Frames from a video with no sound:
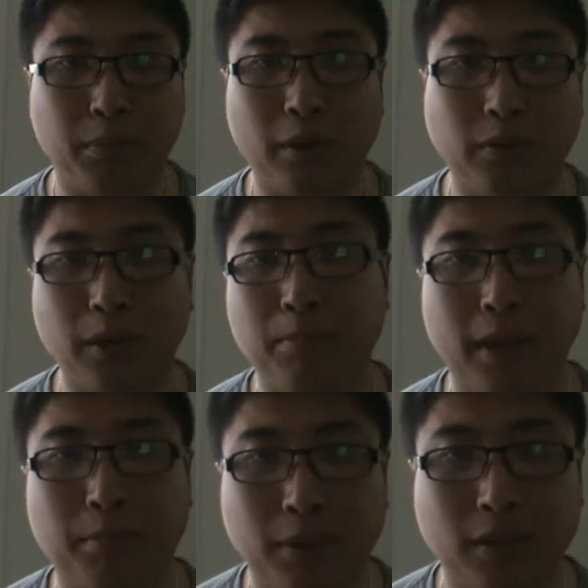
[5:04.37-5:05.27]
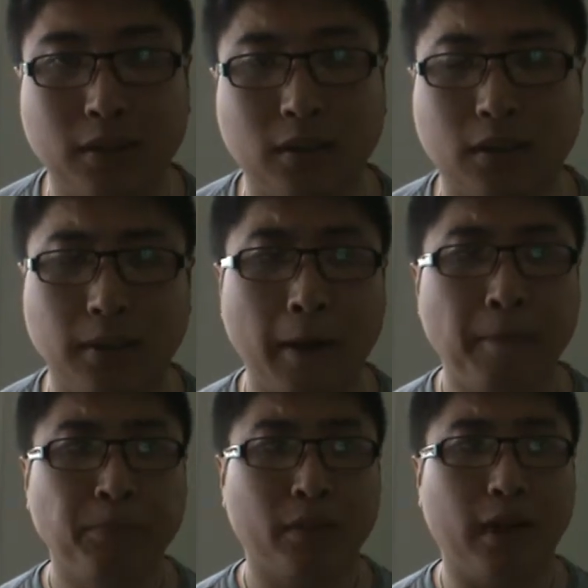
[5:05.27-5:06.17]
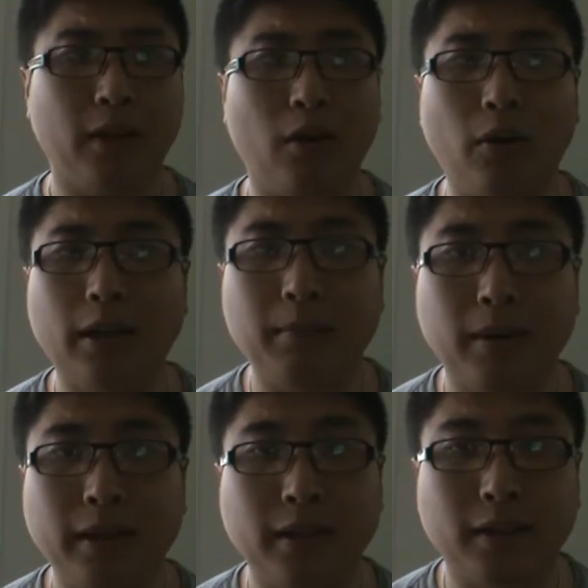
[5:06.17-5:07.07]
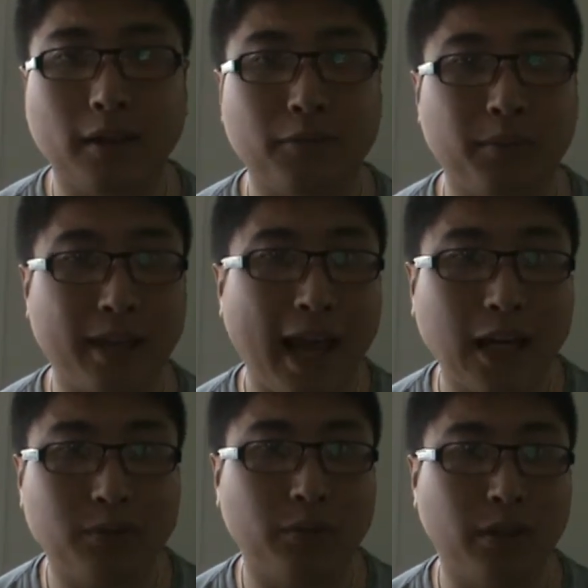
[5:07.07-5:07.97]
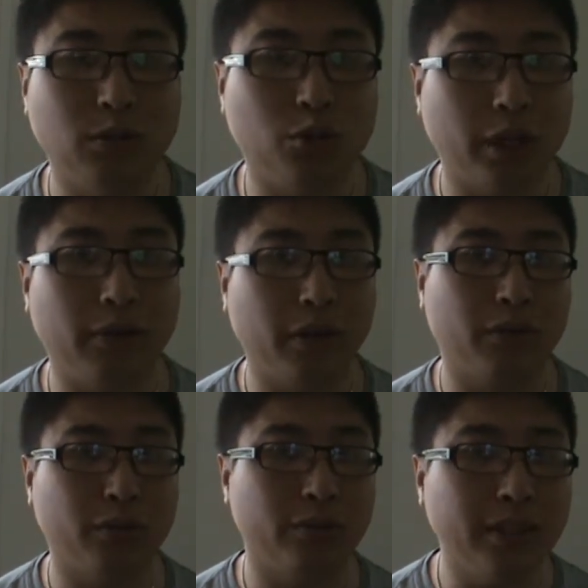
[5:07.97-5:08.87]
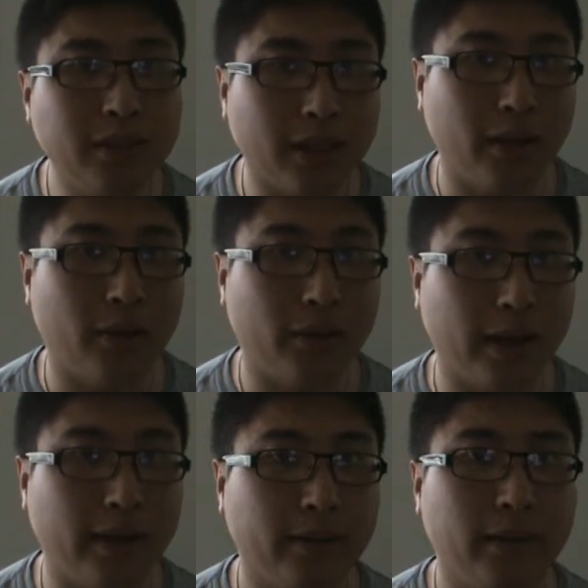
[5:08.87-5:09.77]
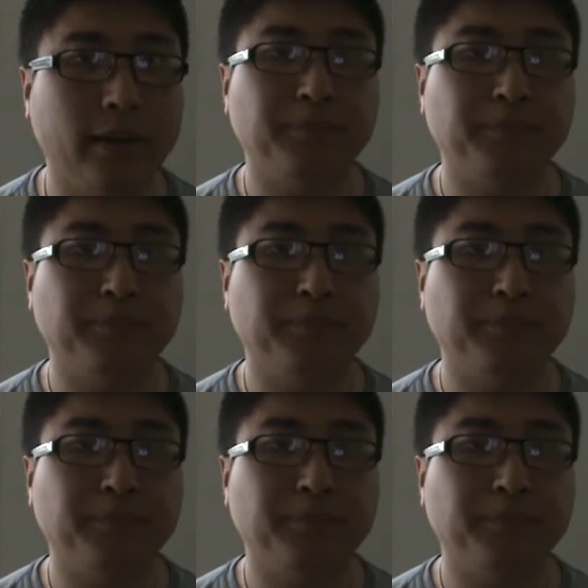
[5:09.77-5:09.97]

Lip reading: build a big business. And all that money can come from cash flow that you generate through retail, right?